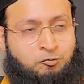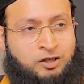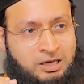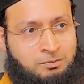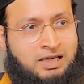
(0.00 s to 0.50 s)

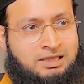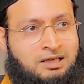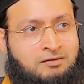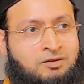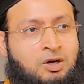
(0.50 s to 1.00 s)
within
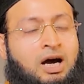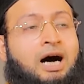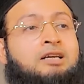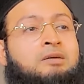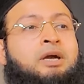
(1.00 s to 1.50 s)
myself,
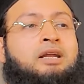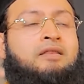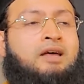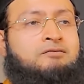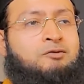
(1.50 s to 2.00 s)
I remain
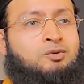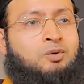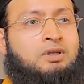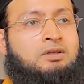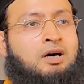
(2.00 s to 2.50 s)
thankful
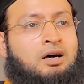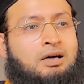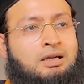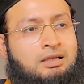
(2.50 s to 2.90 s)
to Allah.